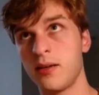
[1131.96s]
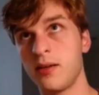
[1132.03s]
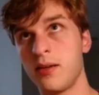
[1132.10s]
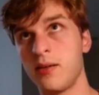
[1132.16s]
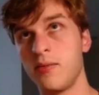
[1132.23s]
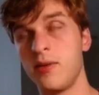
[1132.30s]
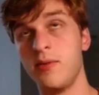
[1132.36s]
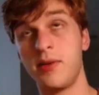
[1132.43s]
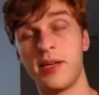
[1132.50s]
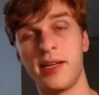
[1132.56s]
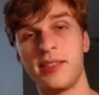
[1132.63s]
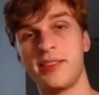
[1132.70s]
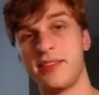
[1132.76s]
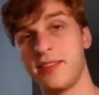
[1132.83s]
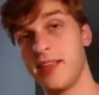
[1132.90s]
we will
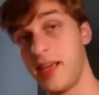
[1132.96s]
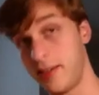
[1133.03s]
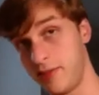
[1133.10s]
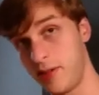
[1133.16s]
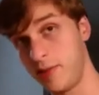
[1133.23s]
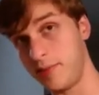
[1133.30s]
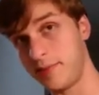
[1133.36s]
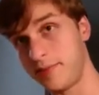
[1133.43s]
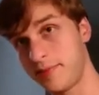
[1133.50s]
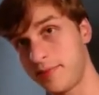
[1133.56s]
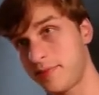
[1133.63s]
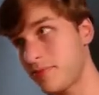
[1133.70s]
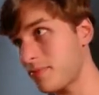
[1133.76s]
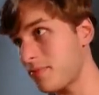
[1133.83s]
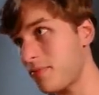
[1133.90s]
get hello.
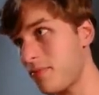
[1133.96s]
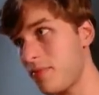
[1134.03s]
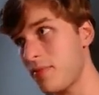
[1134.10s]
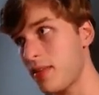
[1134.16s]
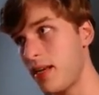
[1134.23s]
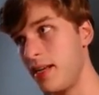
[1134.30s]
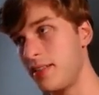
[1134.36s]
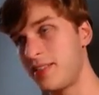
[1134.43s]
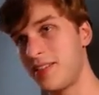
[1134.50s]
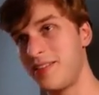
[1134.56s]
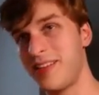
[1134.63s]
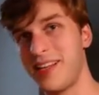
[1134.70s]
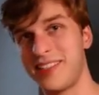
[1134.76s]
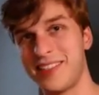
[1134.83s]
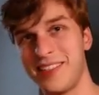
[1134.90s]
And so
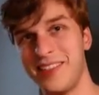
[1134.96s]
that's